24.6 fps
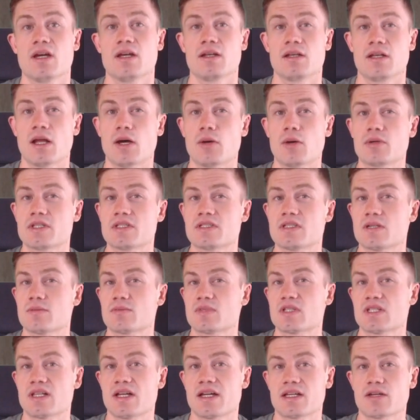Now it
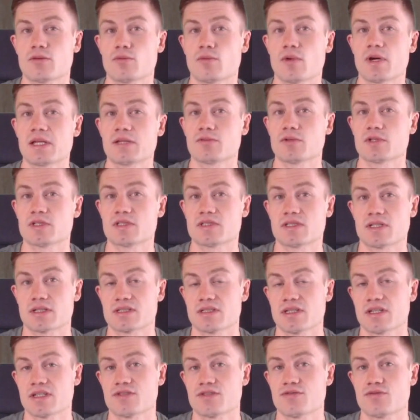seems like white was
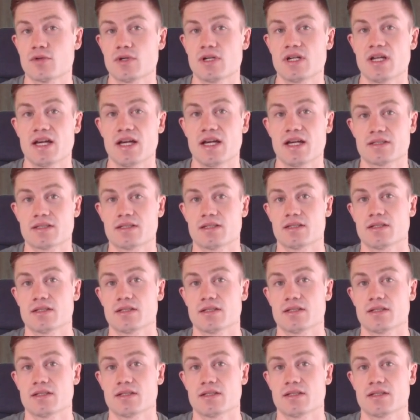successful as